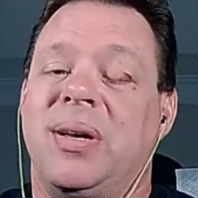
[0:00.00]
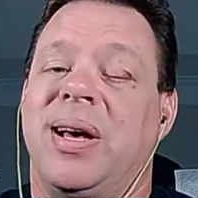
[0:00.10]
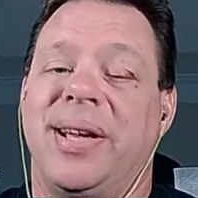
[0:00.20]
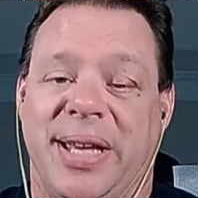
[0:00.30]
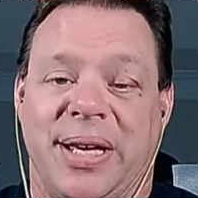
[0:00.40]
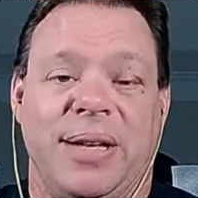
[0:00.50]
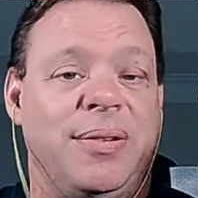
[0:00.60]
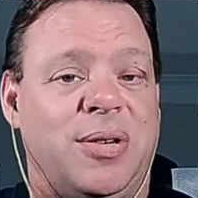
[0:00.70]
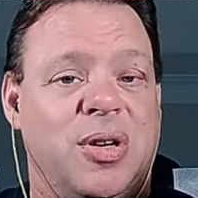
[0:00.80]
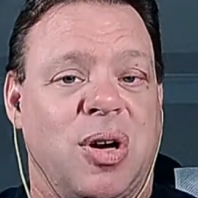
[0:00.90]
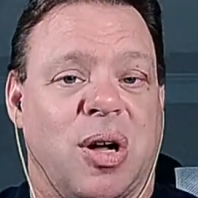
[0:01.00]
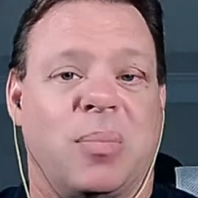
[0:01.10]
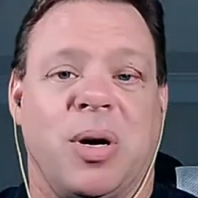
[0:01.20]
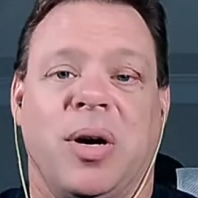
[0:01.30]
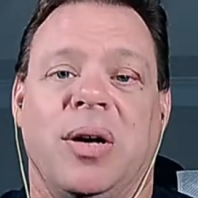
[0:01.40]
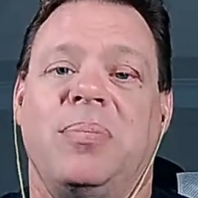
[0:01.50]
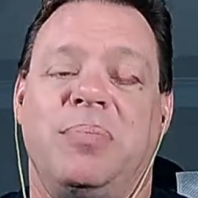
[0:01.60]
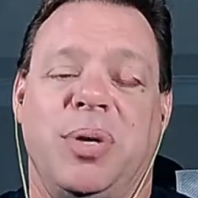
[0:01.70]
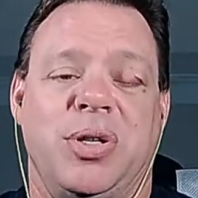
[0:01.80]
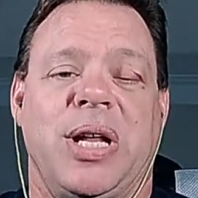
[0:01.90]
Again, call Mark,
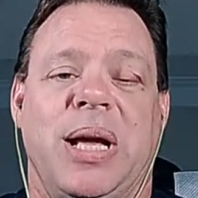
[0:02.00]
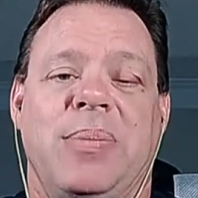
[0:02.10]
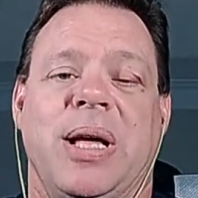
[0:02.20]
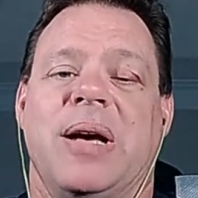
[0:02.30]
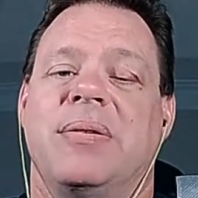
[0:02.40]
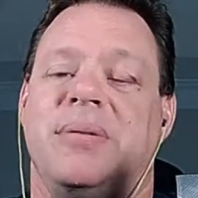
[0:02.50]
put your name down.